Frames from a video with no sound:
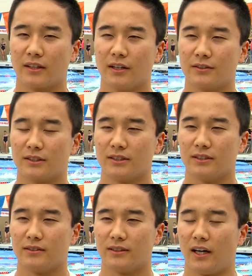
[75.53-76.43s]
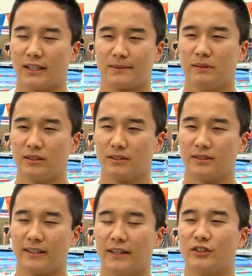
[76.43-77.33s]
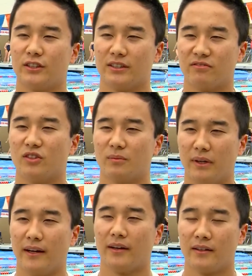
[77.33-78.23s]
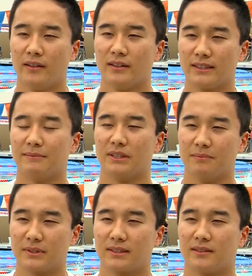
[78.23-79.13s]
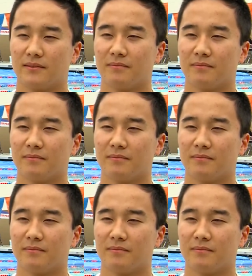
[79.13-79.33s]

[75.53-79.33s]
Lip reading: go to the hospital to get treated for my symptoms.